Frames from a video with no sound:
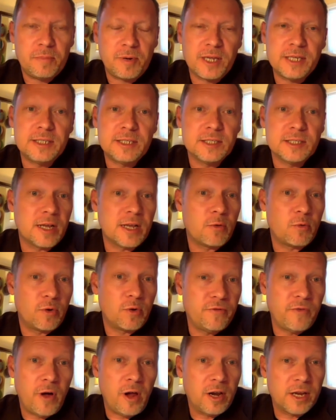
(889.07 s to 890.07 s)
places that
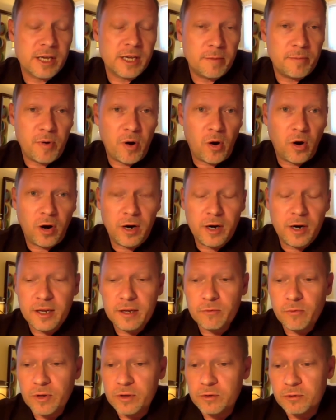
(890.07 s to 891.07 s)
were falling apart,
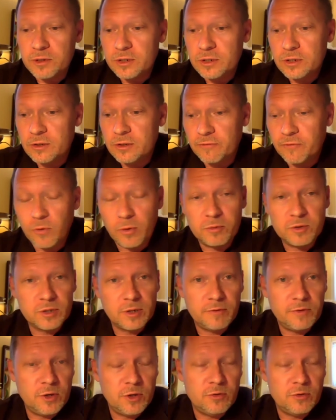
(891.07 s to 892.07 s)
and whether it was the former
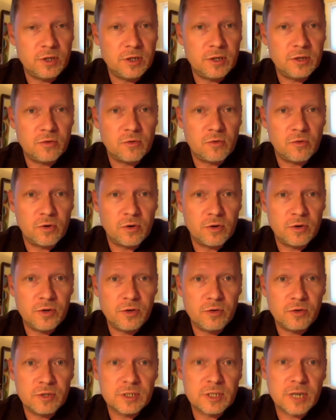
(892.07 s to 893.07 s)
Soviet Union or
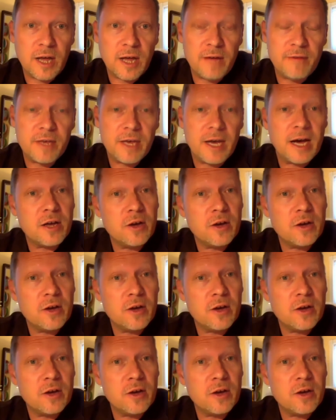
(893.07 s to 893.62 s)
Yugoslavia.